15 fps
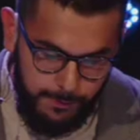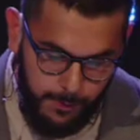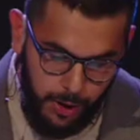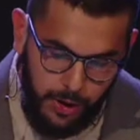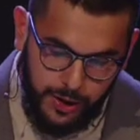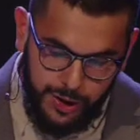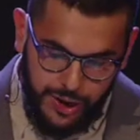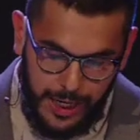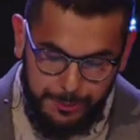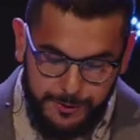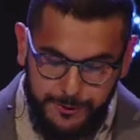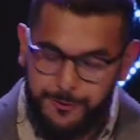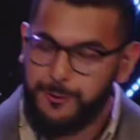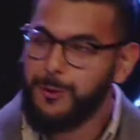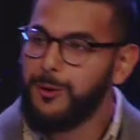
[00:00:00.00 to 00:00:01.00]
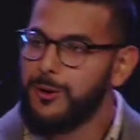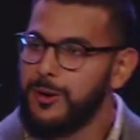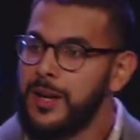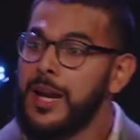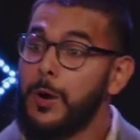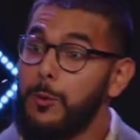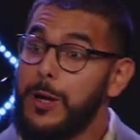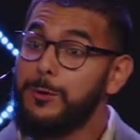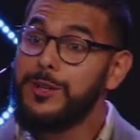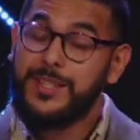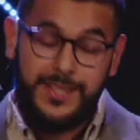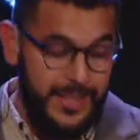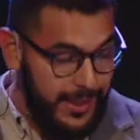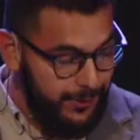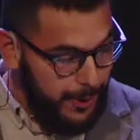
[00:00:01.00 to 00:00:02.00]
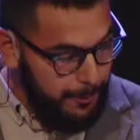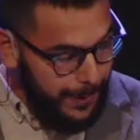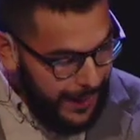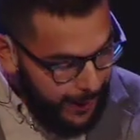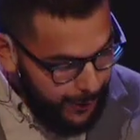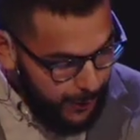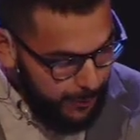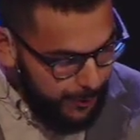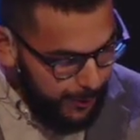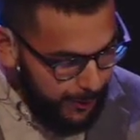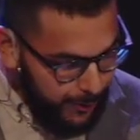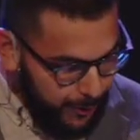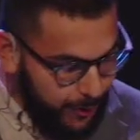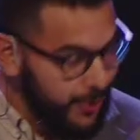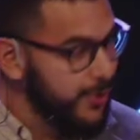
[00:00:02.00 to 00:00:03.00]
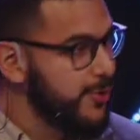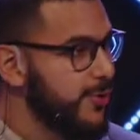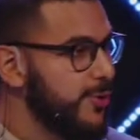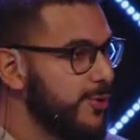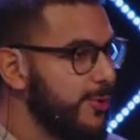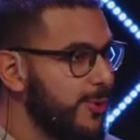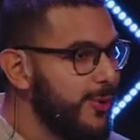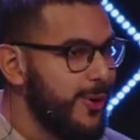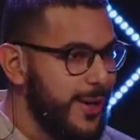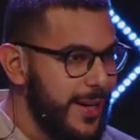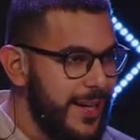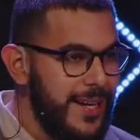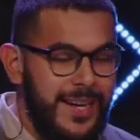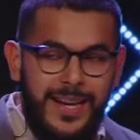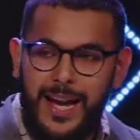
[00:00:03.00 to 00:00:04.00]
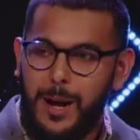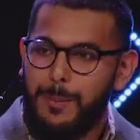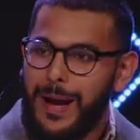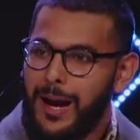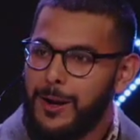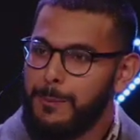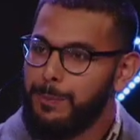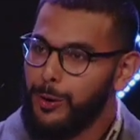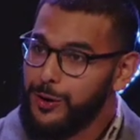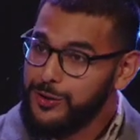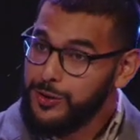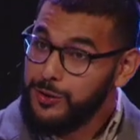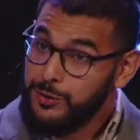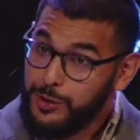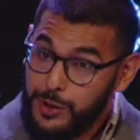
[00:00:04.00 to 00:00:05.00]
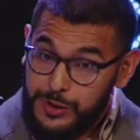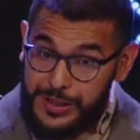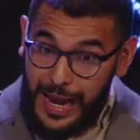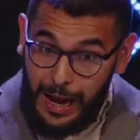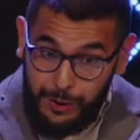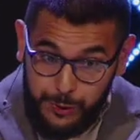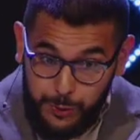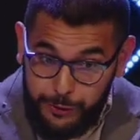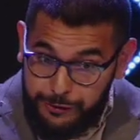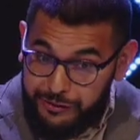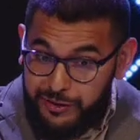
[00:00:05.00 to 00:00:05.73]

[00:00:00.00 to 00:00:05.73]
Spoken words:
of Mark chapter 4, we receive a parable or a story about a person who goes out to a